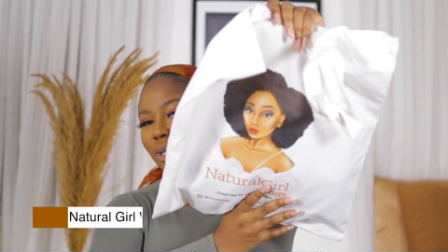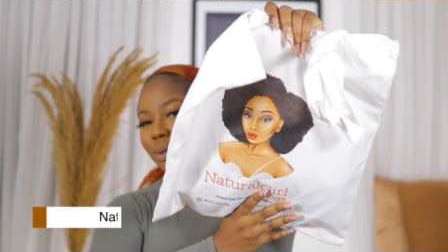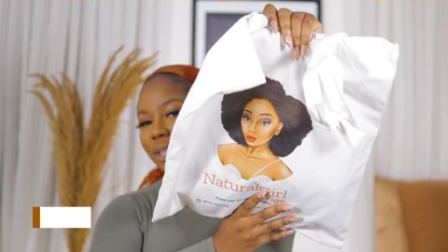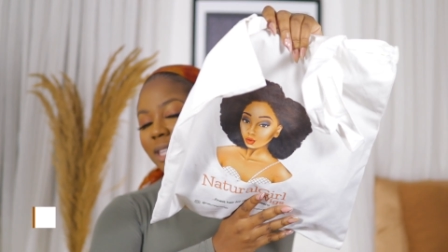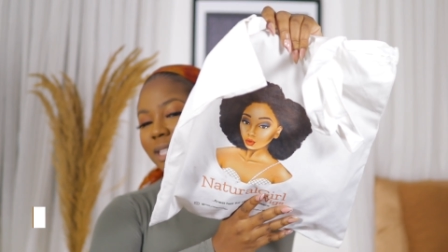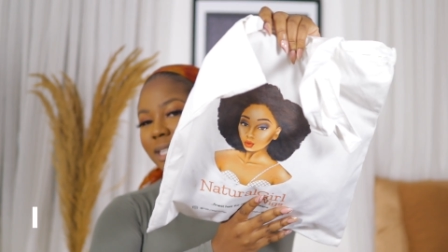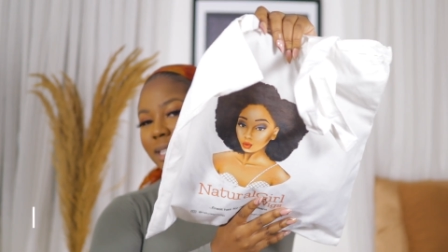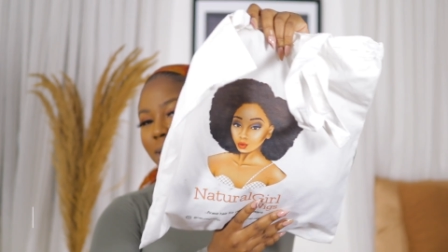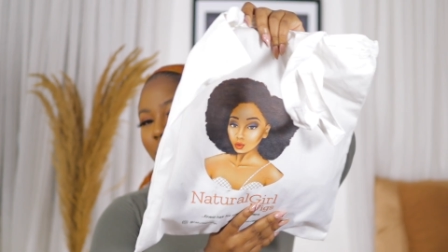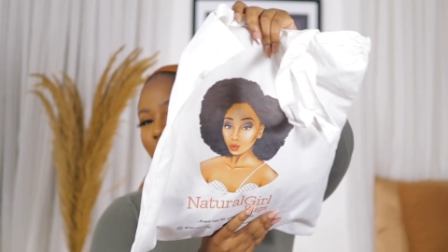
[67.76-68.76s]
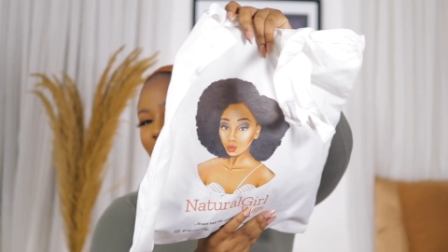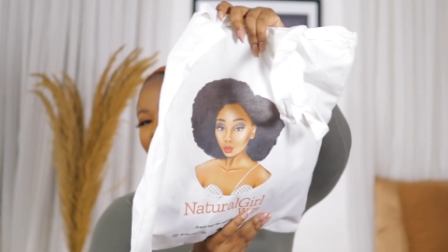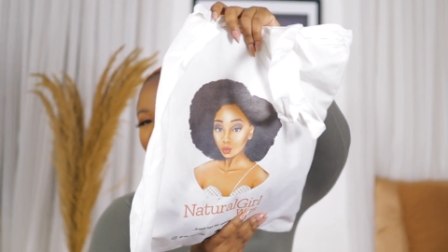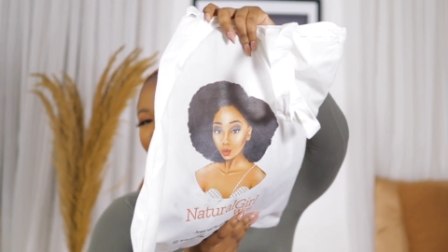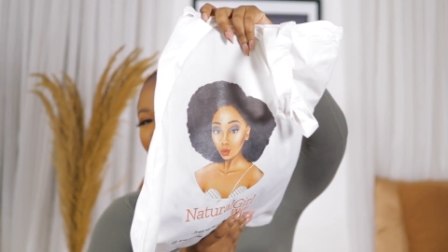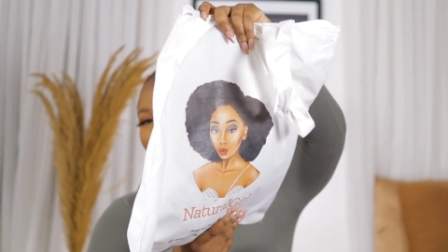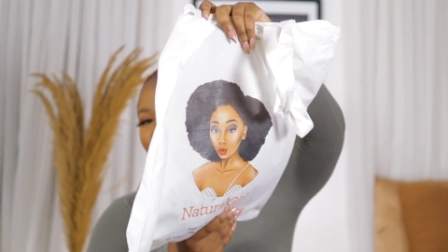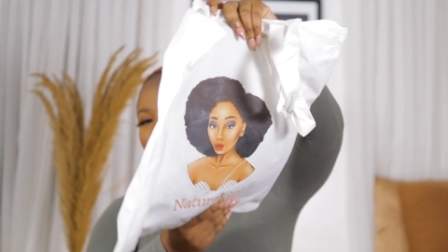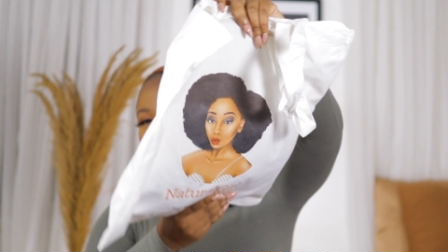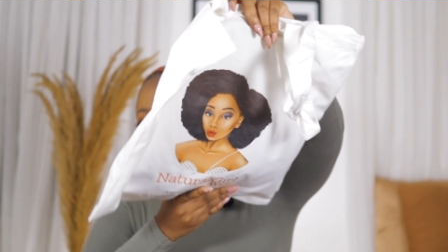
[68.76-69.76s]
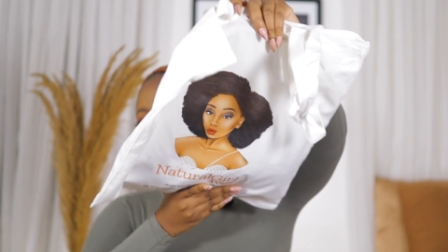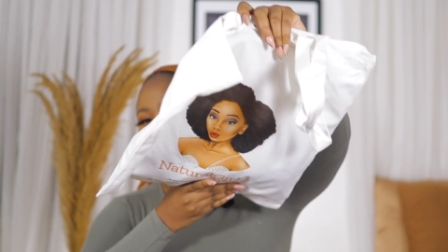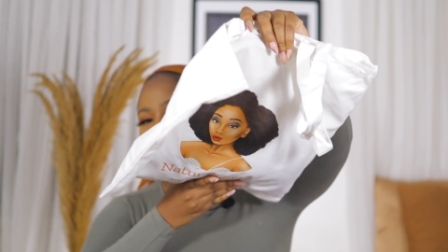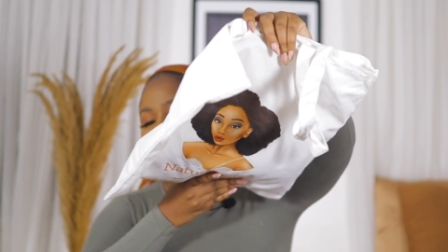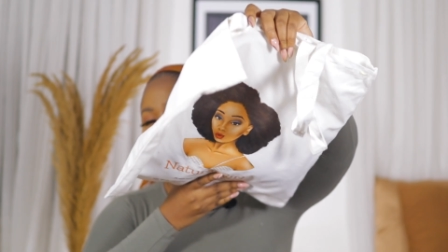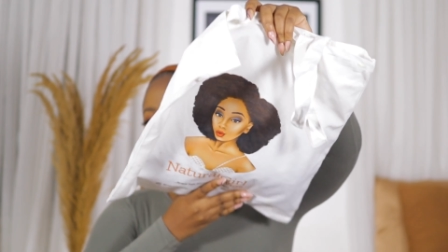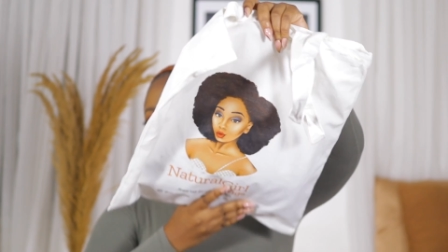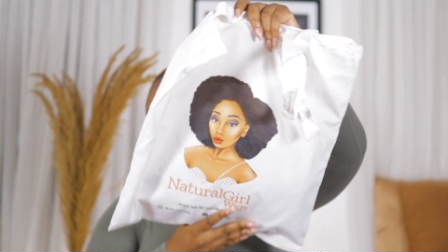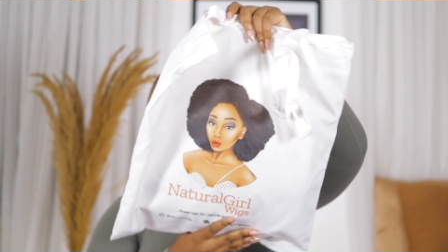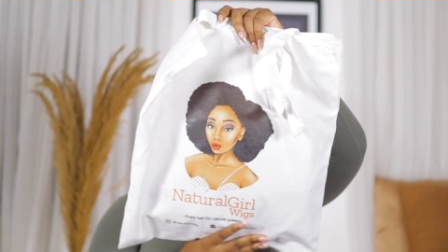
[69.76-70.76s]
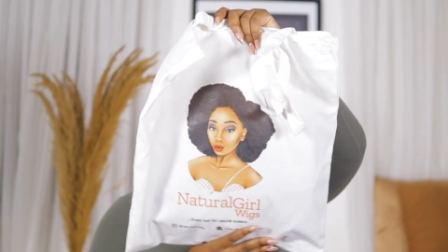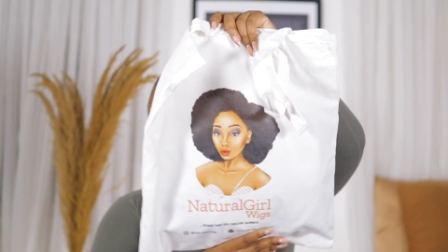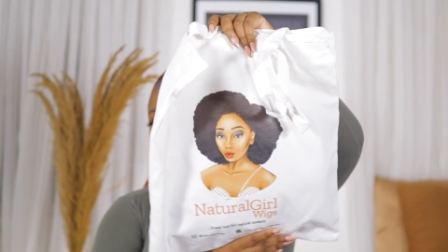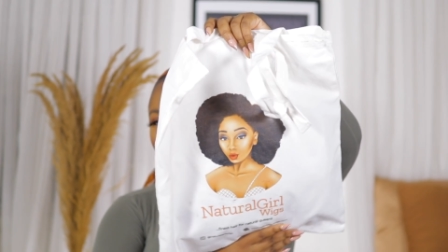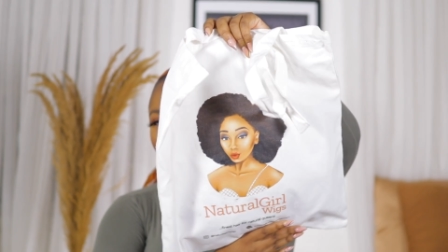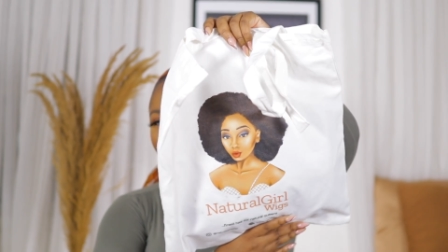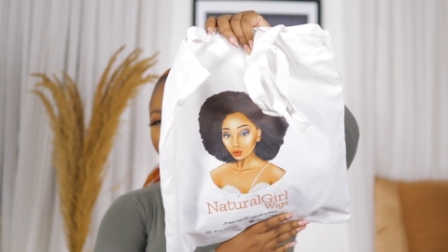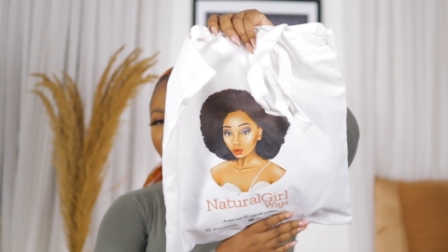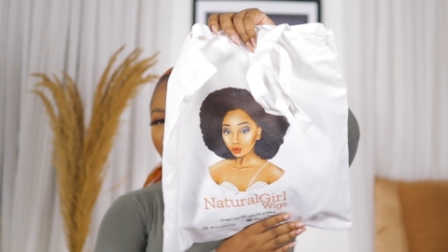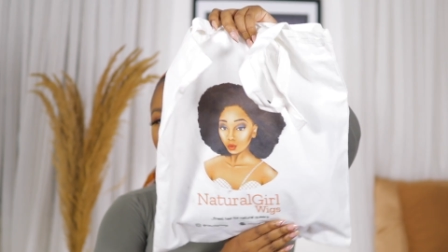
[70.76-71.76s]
so this is the bag that it came in.